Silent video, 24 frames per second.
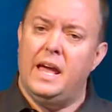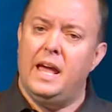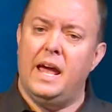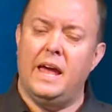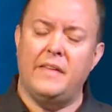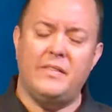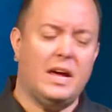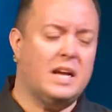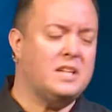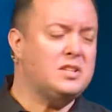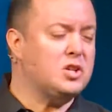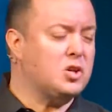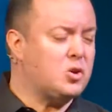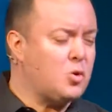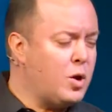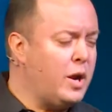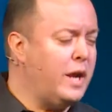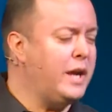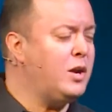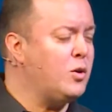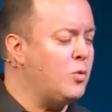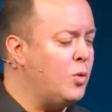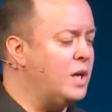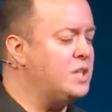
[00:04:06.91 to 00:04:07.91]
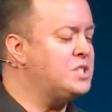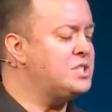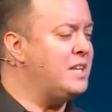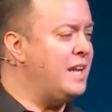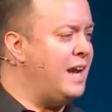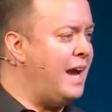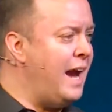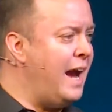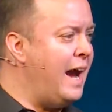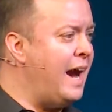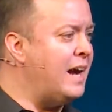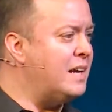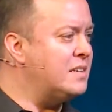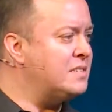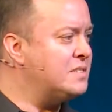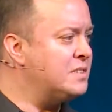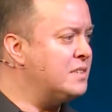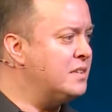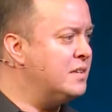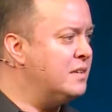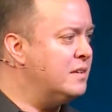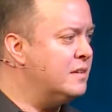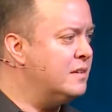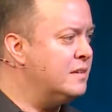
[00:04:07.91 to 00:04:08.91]
And that is a great question to ask.
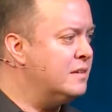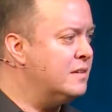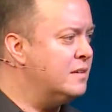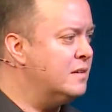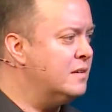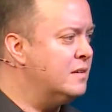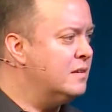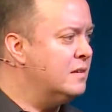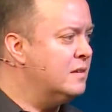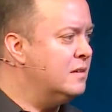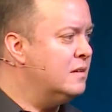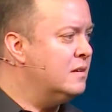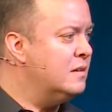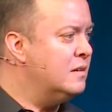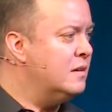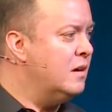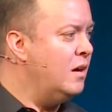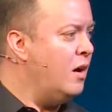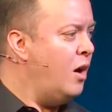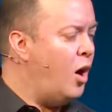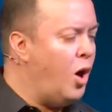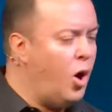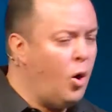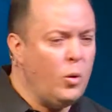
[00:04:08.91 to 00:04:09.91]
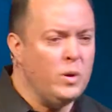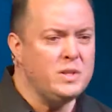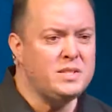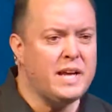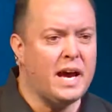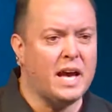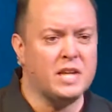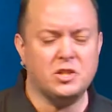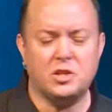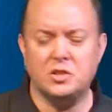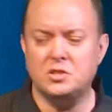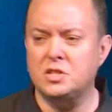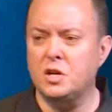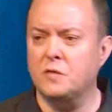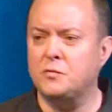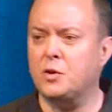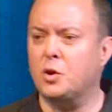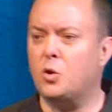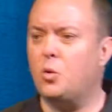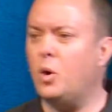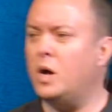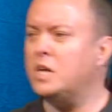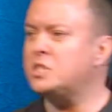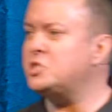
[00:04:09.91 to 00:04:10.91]
Always ask yourself the
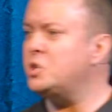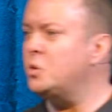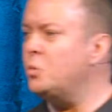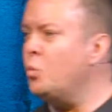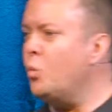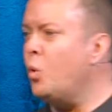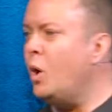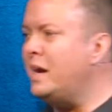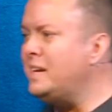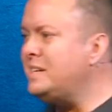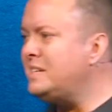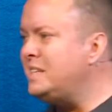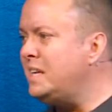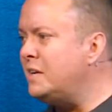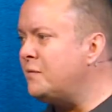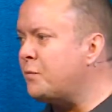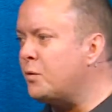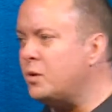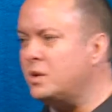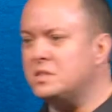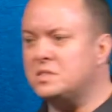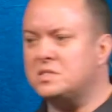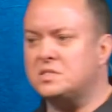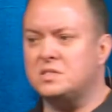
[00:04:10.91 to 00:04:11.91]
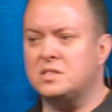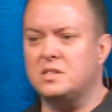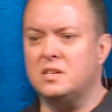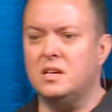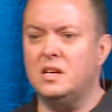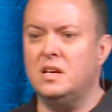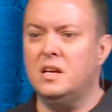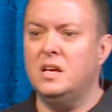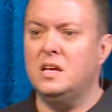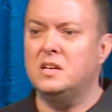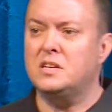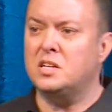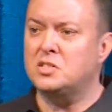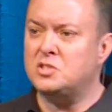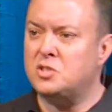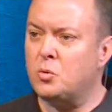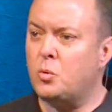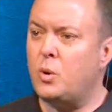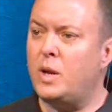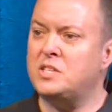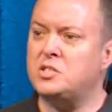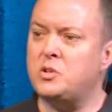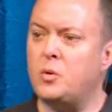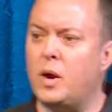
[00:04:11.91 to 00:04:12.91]
question, what difference does the
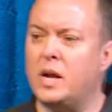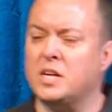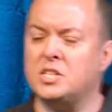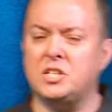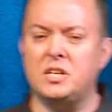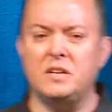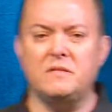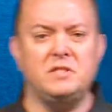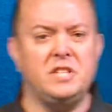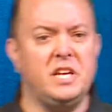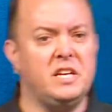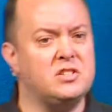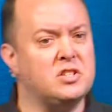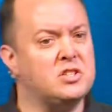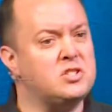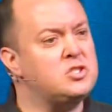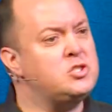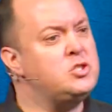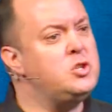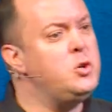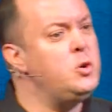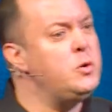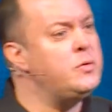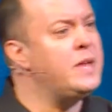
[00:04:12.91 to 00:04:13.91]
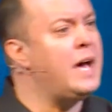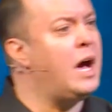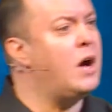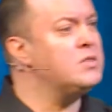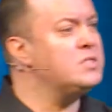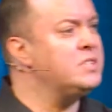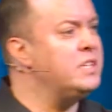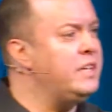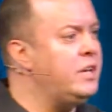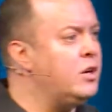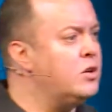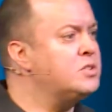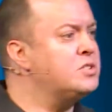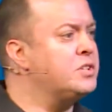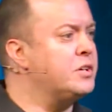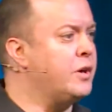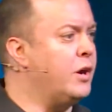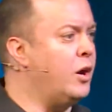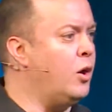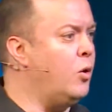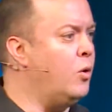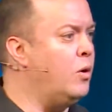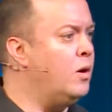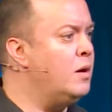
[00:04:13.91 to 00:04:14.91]
resurrection of Jesus 2,000 years
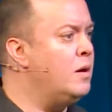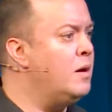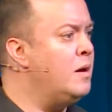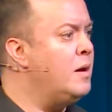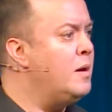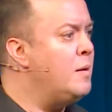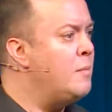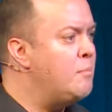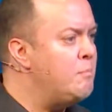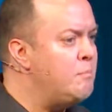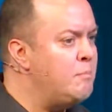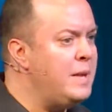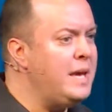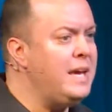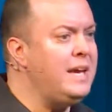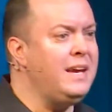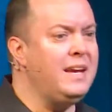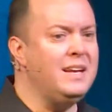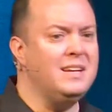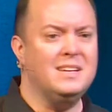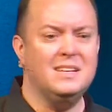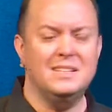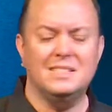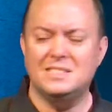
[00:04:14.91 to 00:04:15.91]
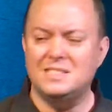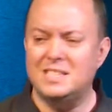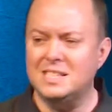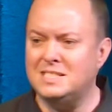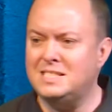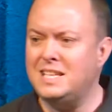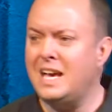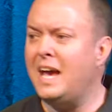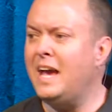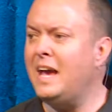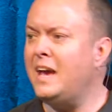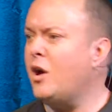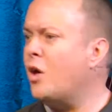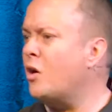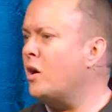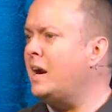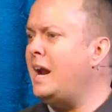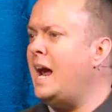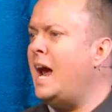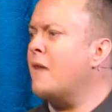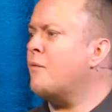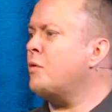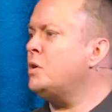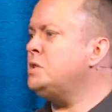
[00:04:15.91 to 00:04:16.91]
ago mean today on an
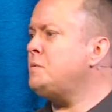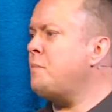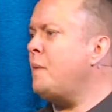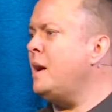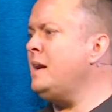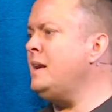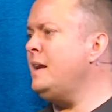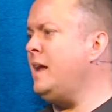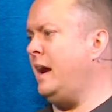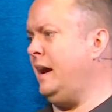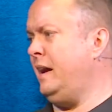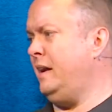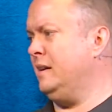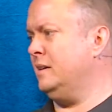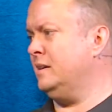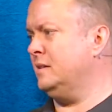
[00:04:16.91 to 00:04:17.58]
average Monday?